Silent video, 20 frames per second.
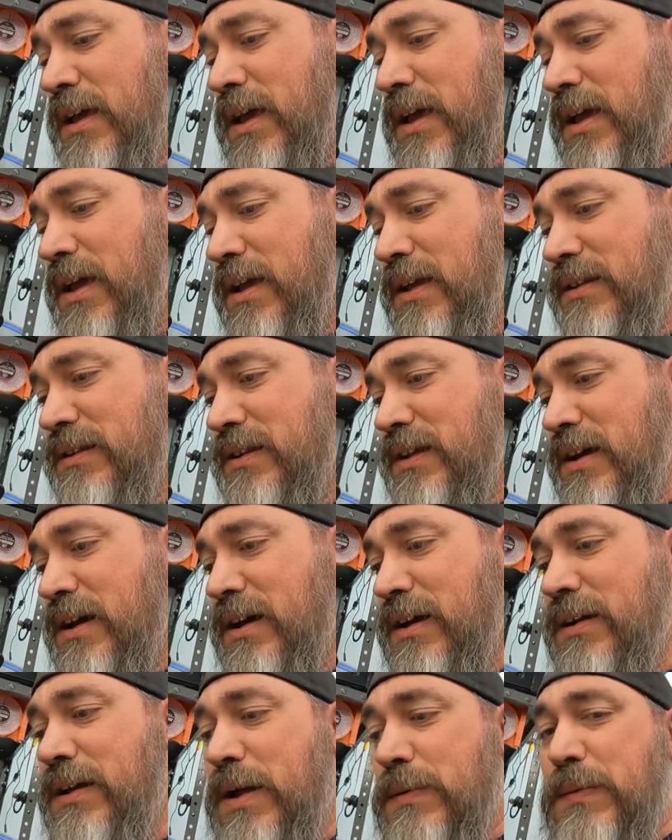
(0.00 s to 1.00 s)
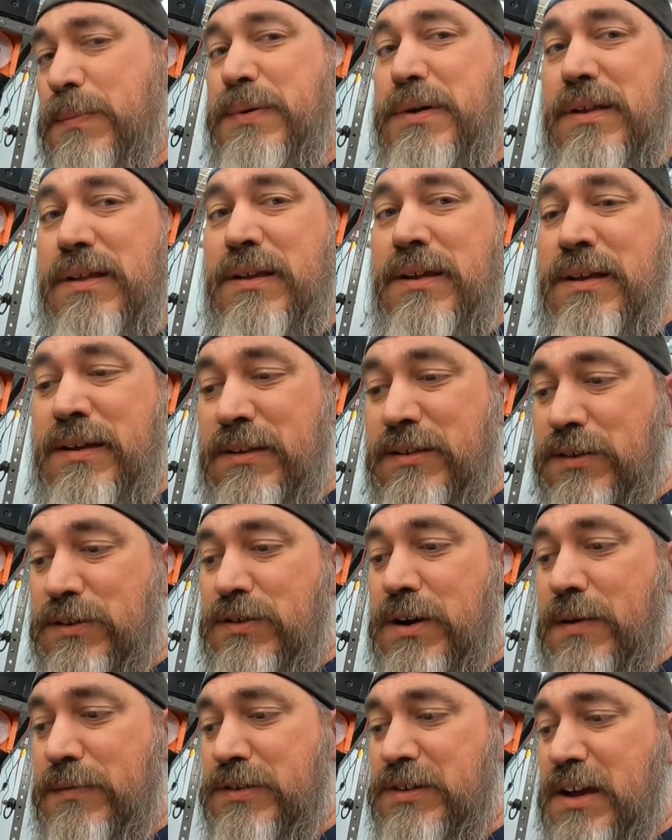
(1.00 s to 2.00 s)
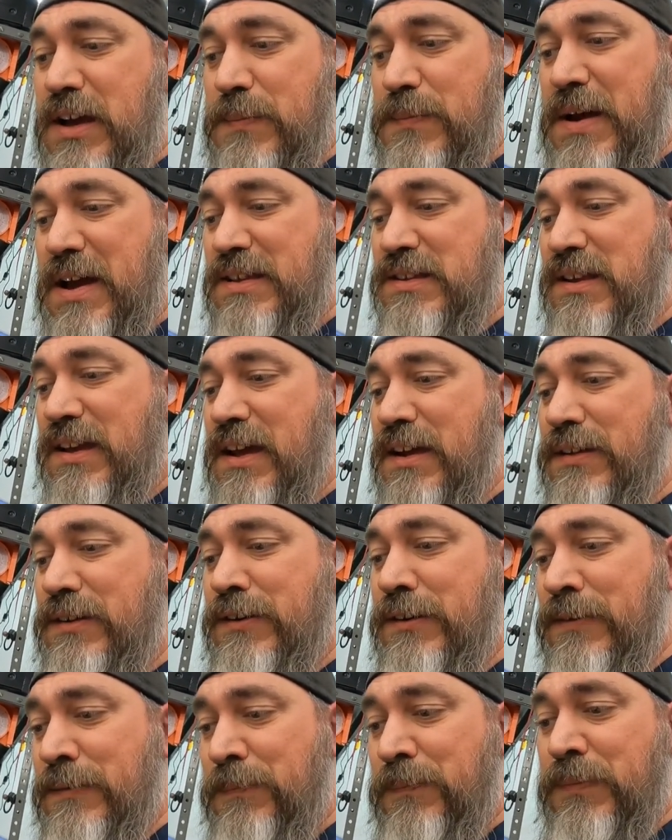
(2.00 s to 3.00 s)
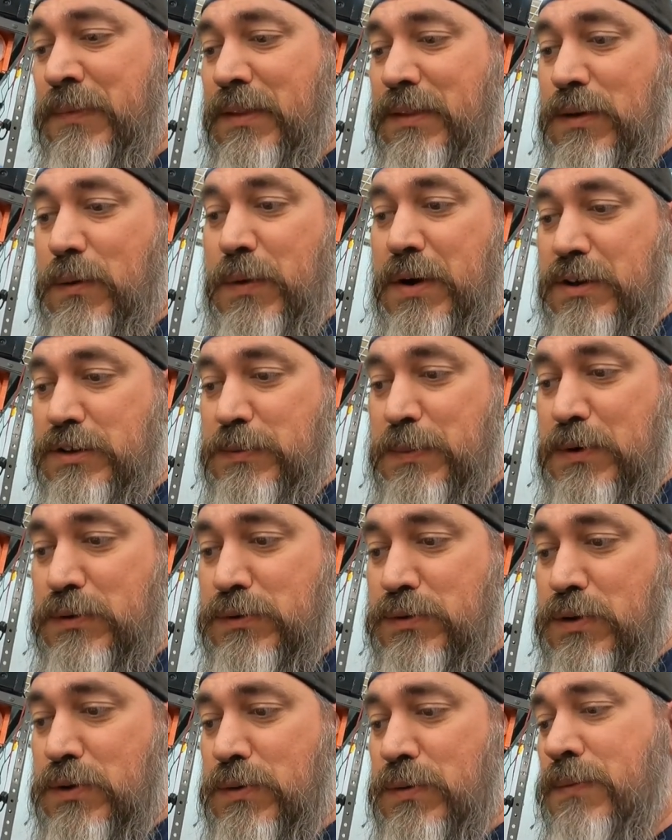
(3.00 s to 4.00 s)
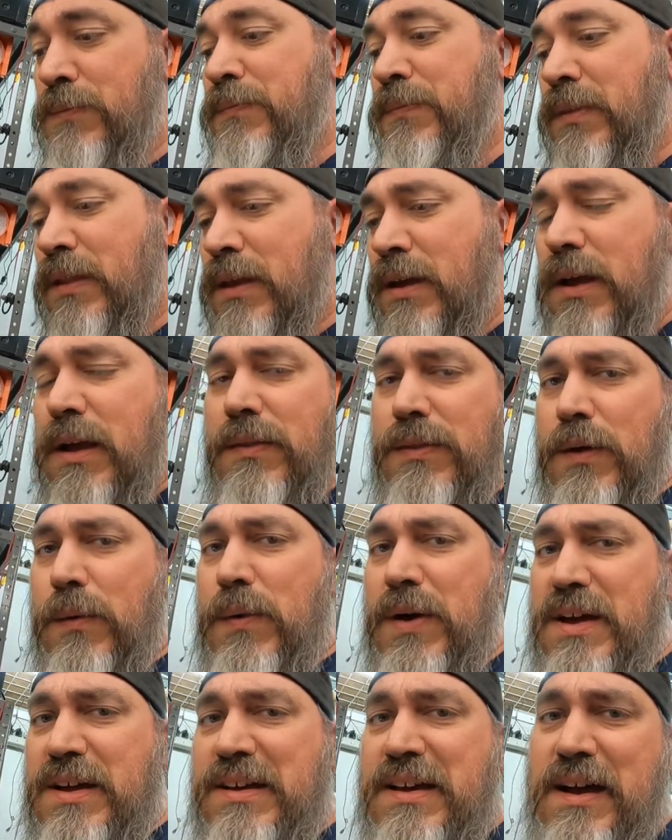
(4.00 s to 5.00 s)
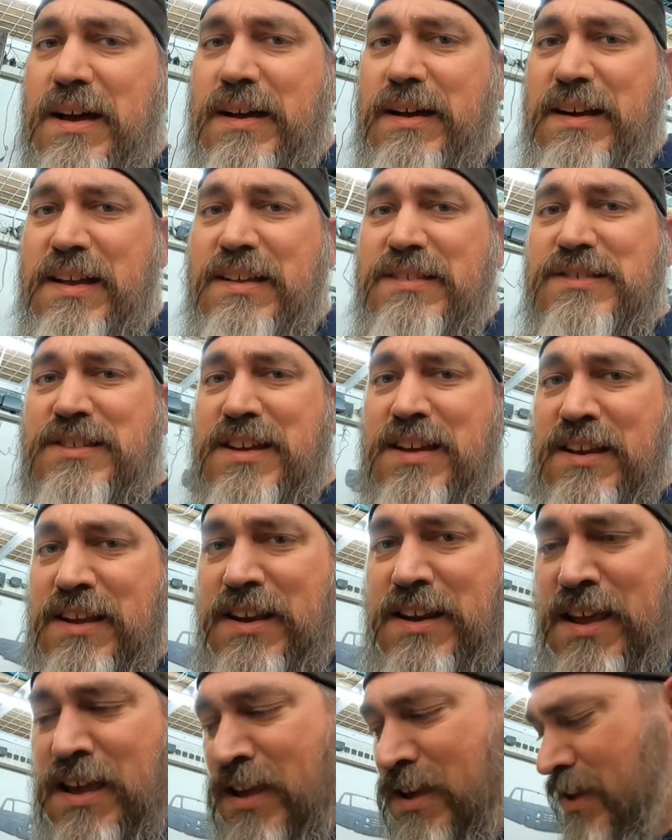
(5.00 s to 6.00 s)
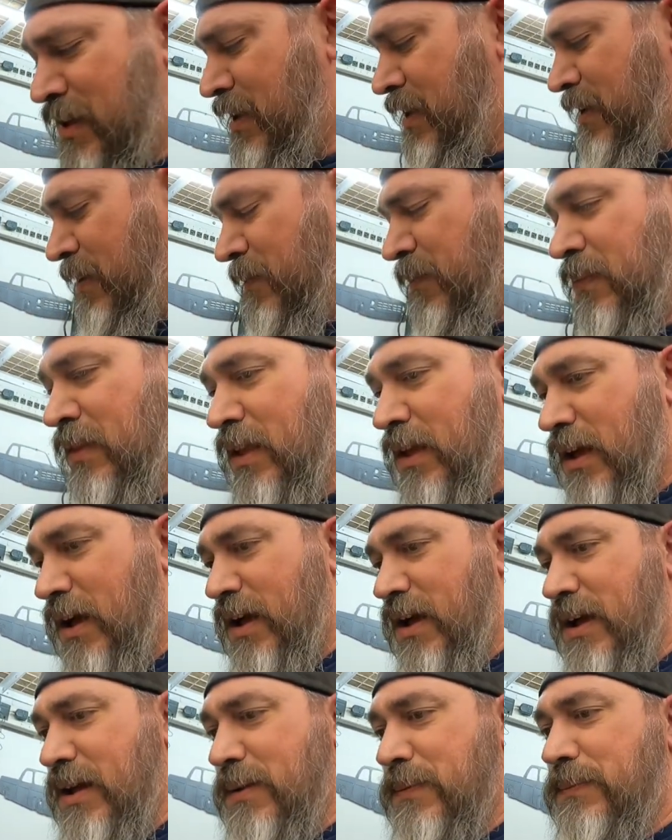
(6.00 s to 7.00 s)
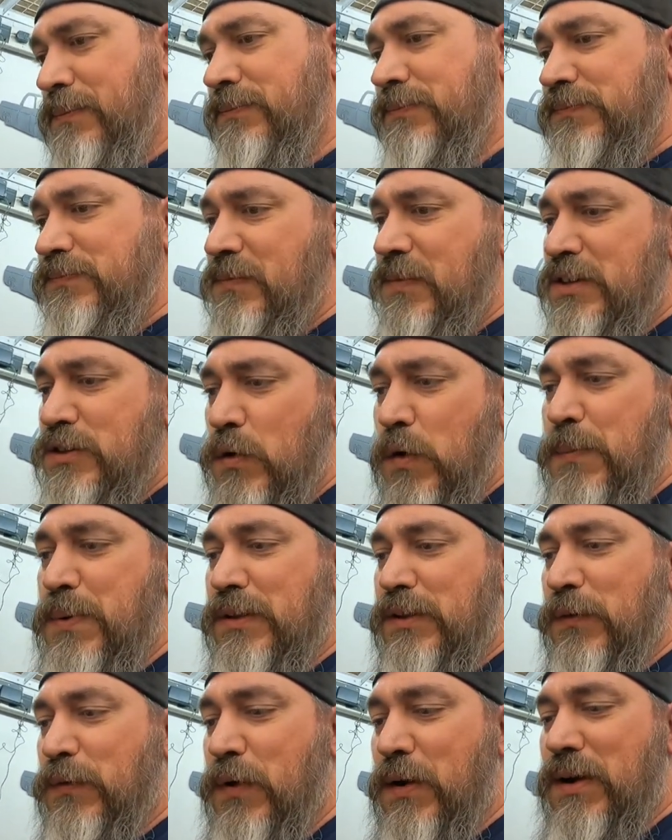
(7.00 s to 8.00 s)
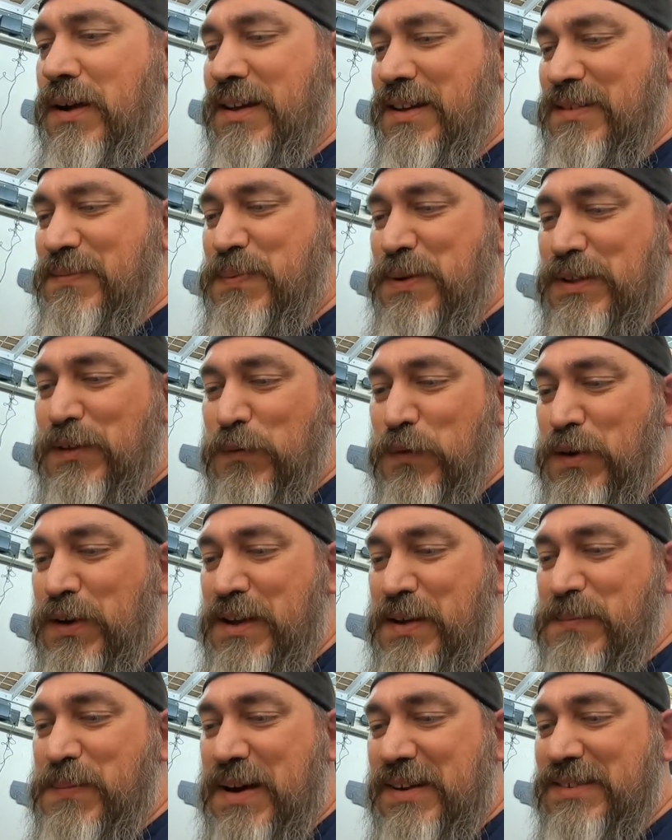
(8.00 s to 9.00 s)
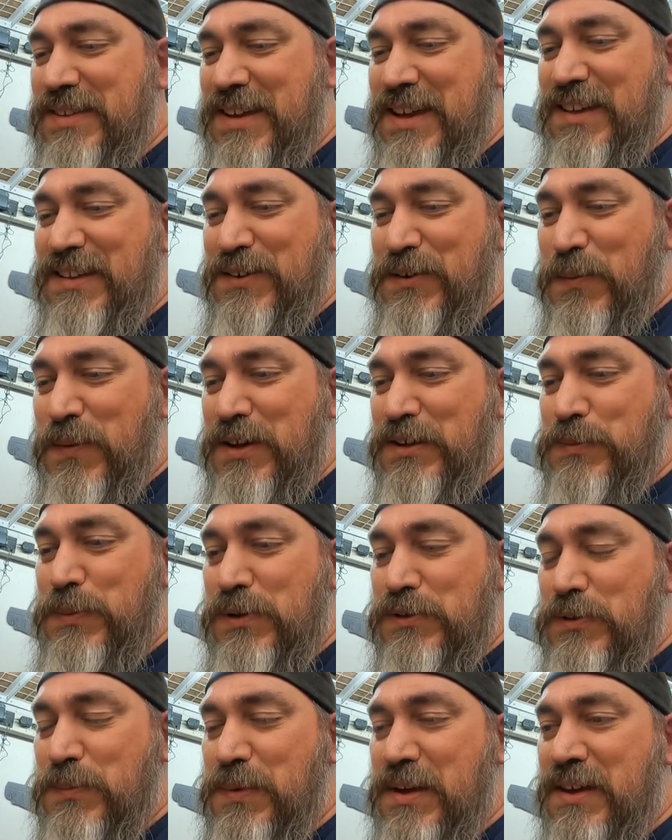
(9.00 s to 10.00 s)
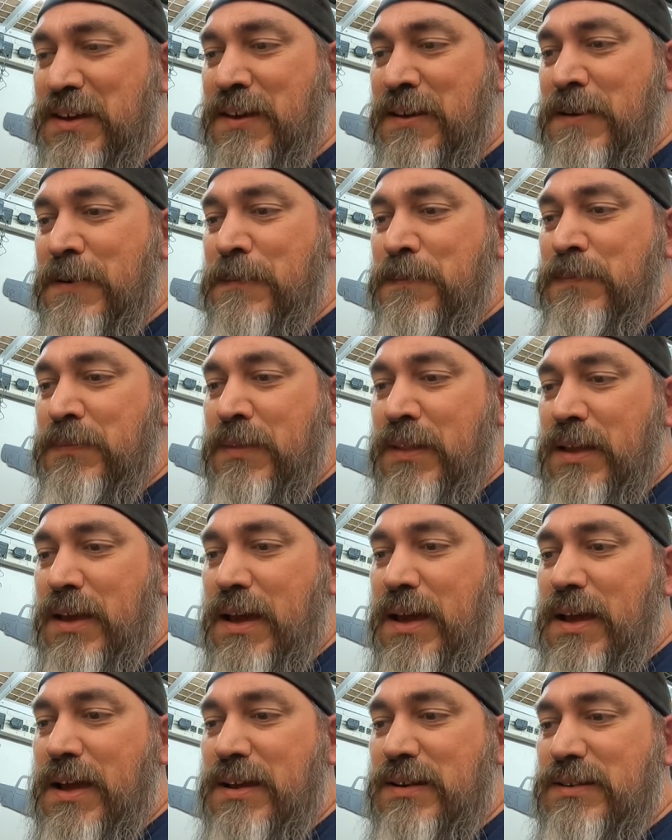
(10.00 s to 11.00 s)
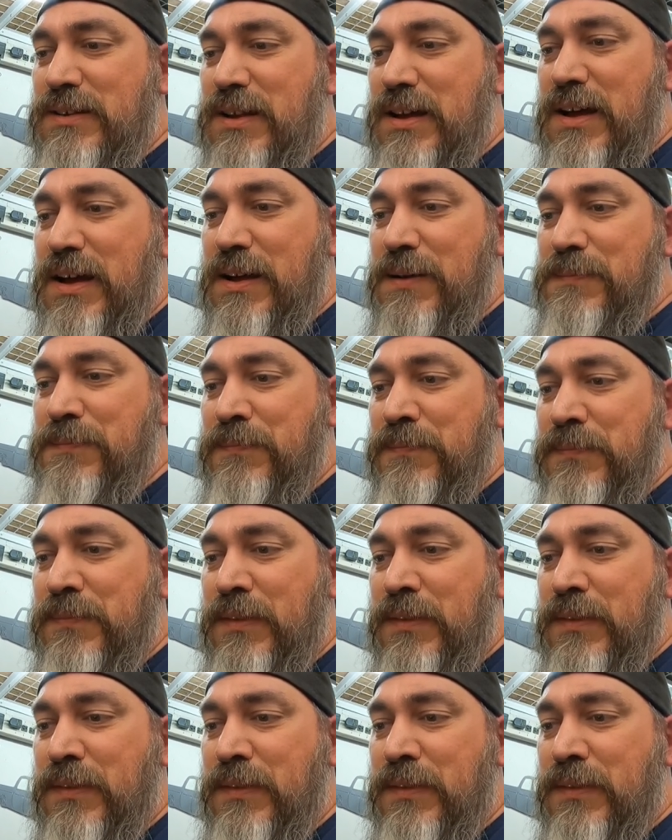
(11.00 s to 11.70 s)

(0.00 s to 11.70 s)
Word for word: and uh, I'm going to put the driver's side back together the way it's supposed to, the way God intended. Um, so we'll put the put the front end back together the way it's supposed to be, and uh,